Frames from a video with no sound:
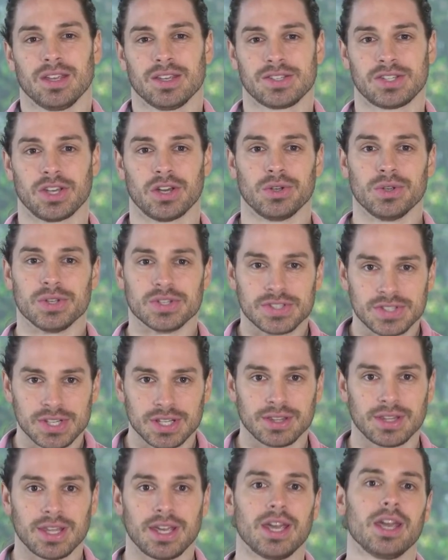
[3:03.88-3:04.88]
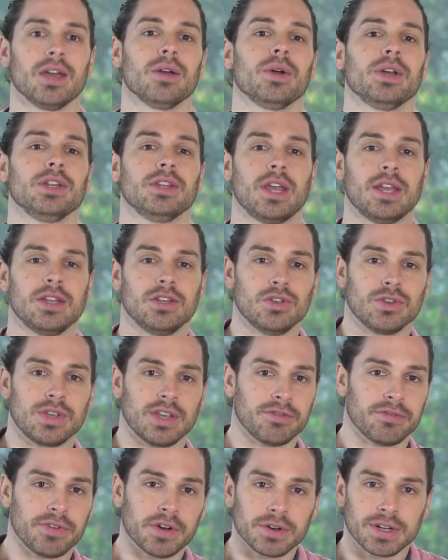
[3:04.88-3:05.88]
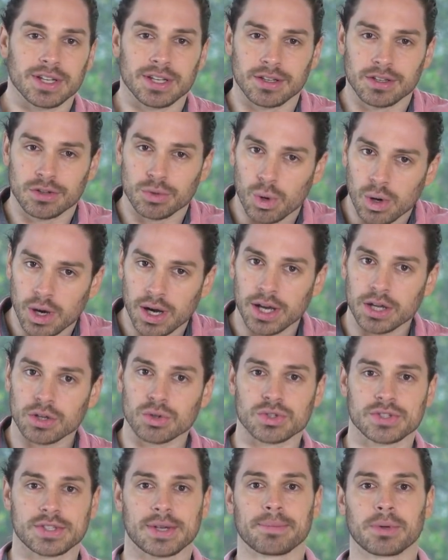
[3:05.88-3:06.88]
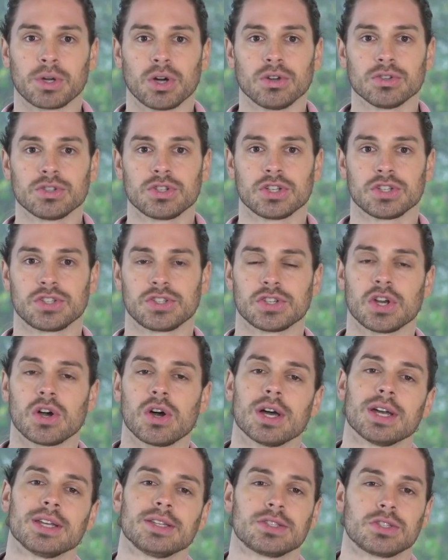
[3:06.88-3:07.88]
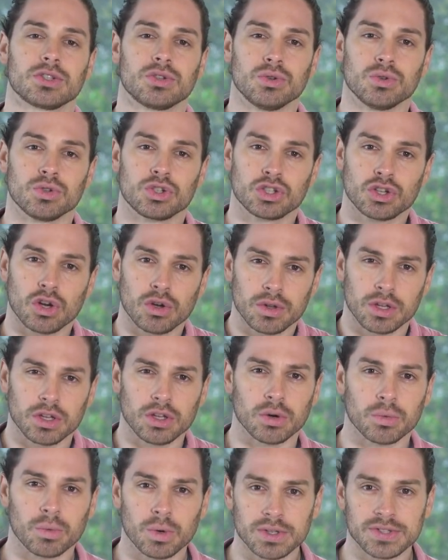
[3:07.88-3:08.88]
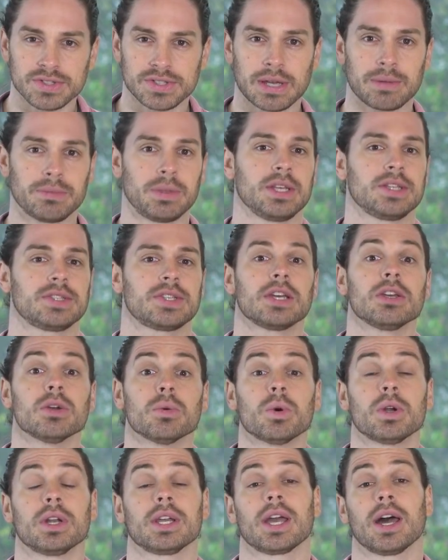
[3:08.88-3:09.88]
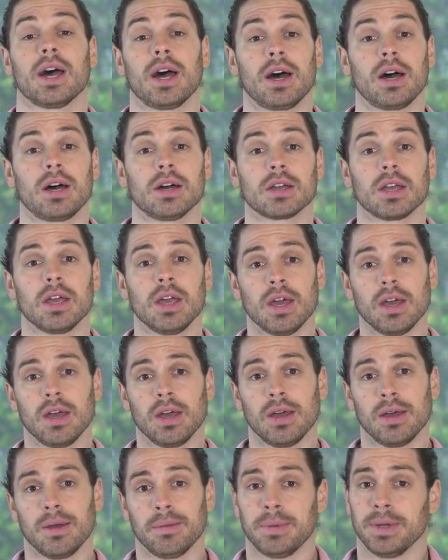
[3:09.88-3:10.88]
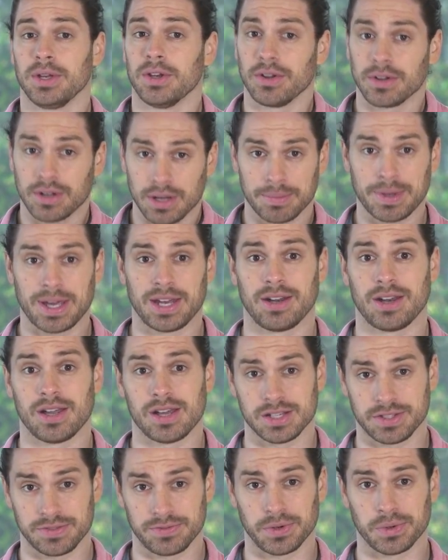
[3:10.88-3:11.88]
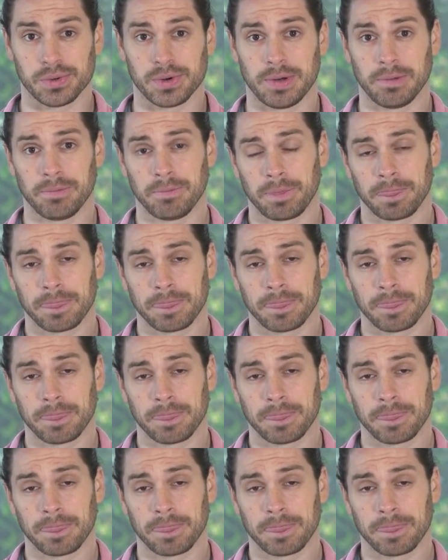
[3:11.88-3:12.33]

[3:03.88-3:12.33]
So you sit there and you give very quiet or subconscious signs to show that you want something. Say you're wanting a hug, but you don't come out and ask for it.